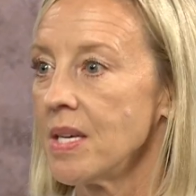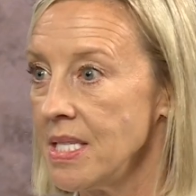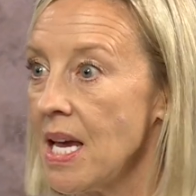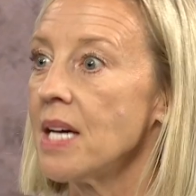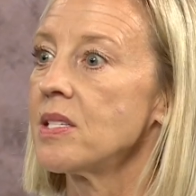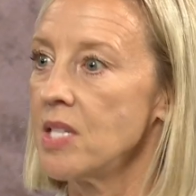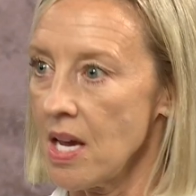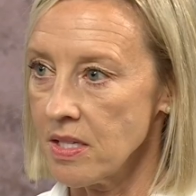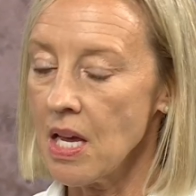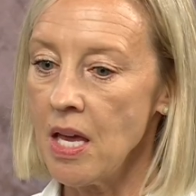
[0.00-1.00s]
Yes.
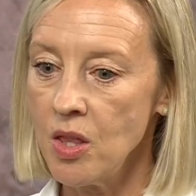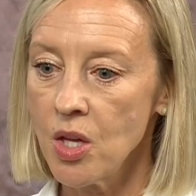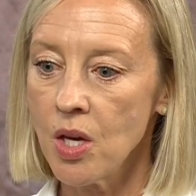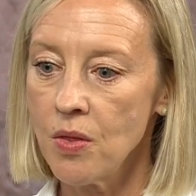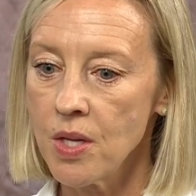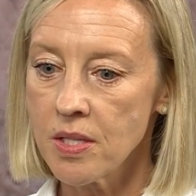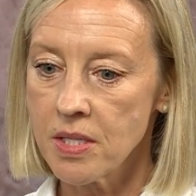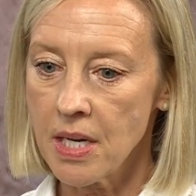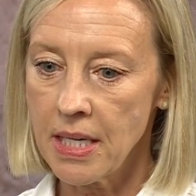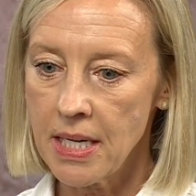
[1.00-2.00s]
And the
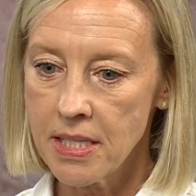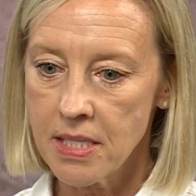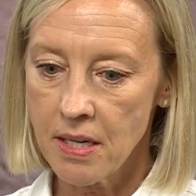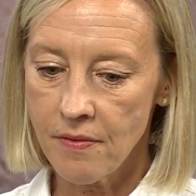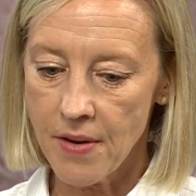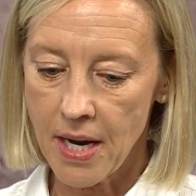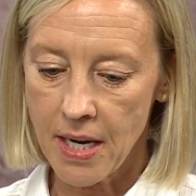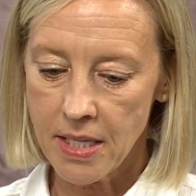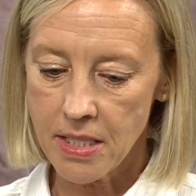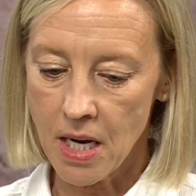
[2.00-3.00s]
study
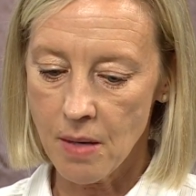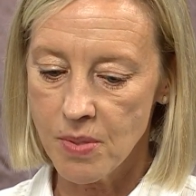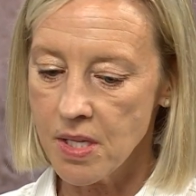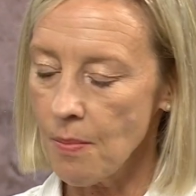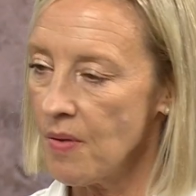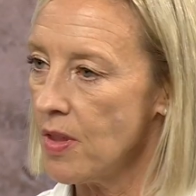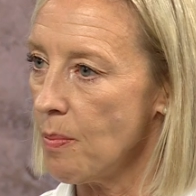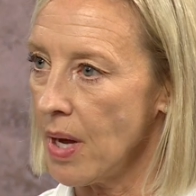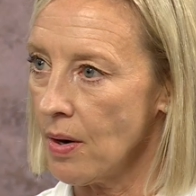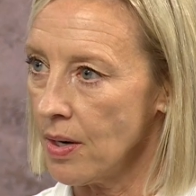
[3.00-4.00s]
identified some of the
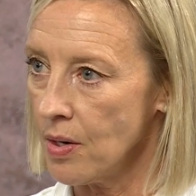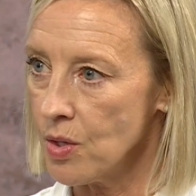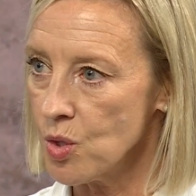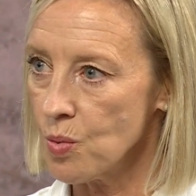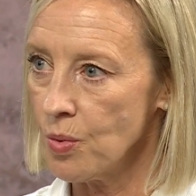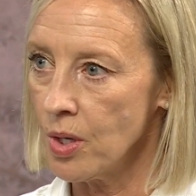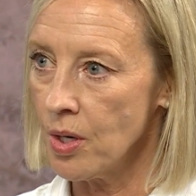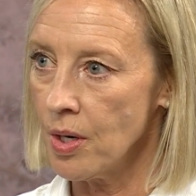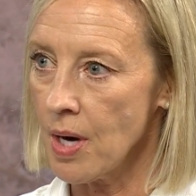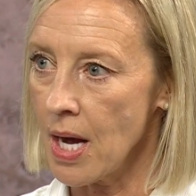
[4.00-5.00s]
barriers
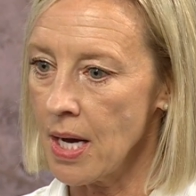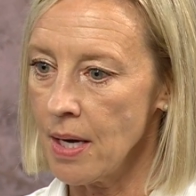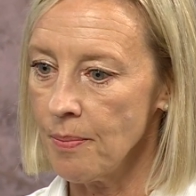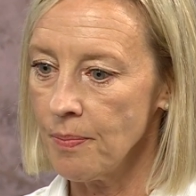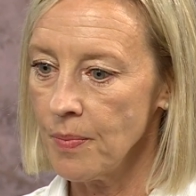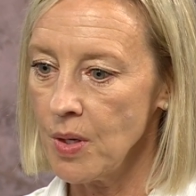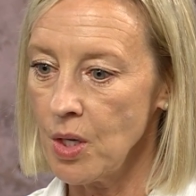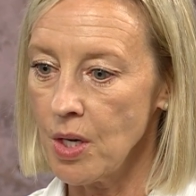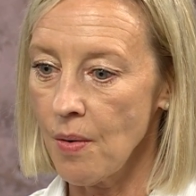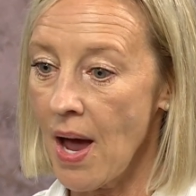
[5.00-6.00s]
were,
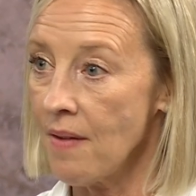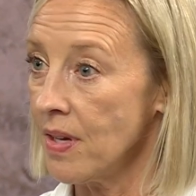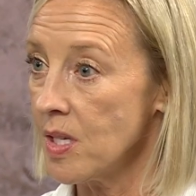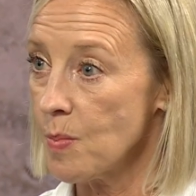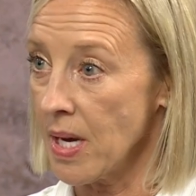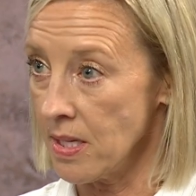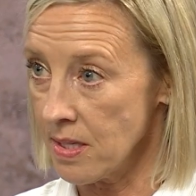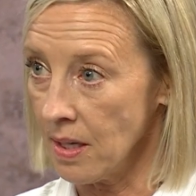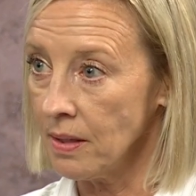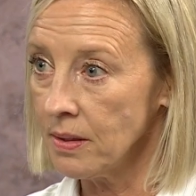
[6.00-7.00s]
having
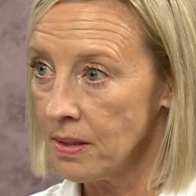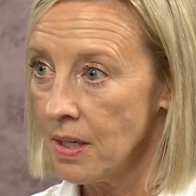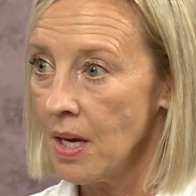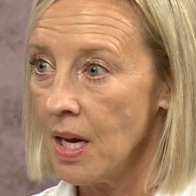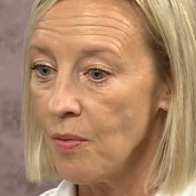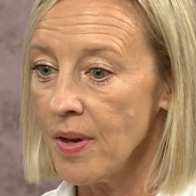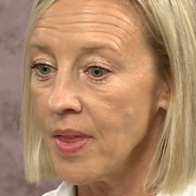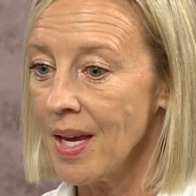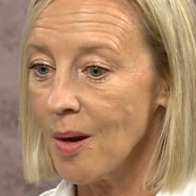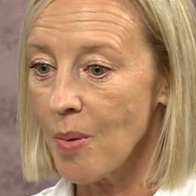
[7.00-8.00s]
spacing. If we
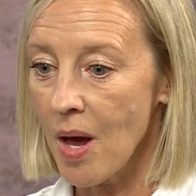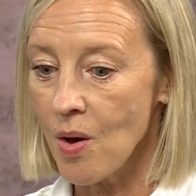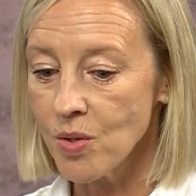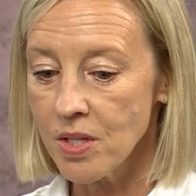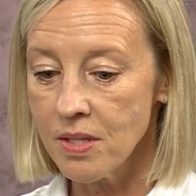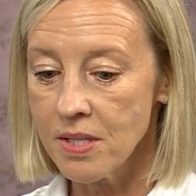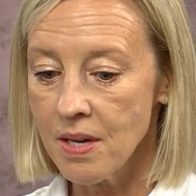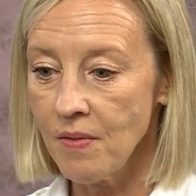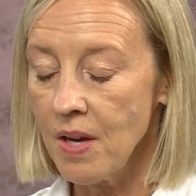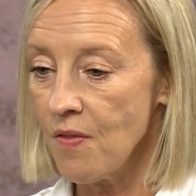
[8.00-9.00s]
think about
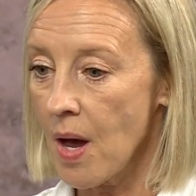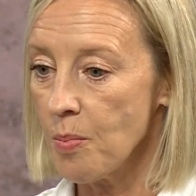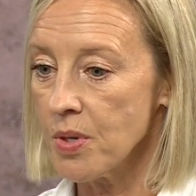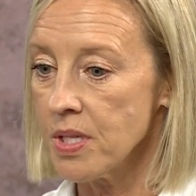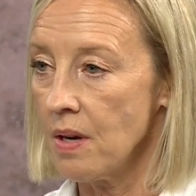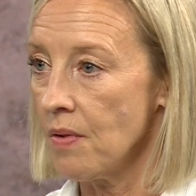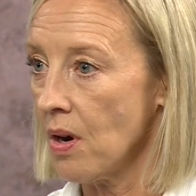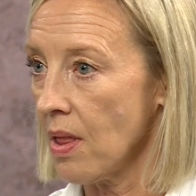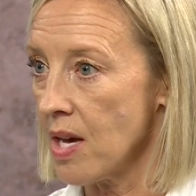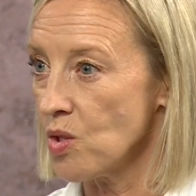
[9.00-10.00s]
75% of our
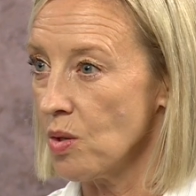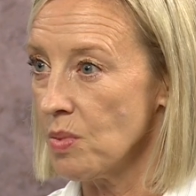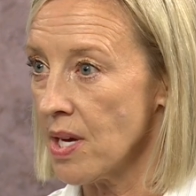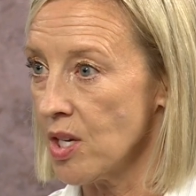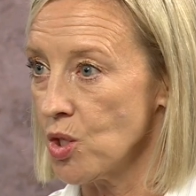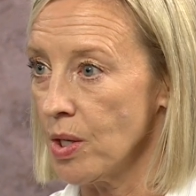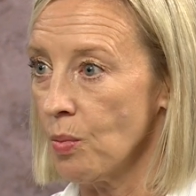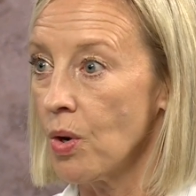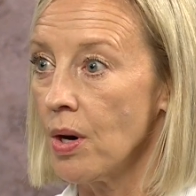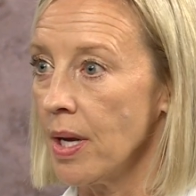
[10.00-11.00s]
classrooms last year
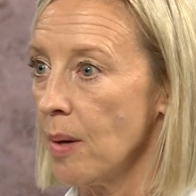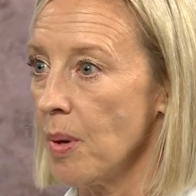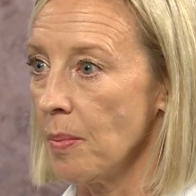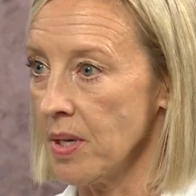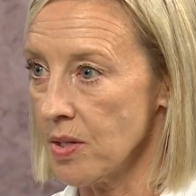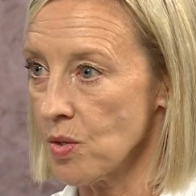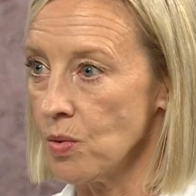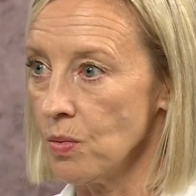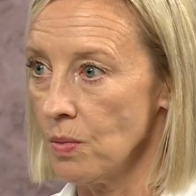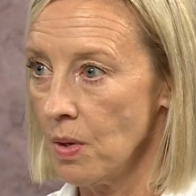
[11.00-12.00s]
were in a public school.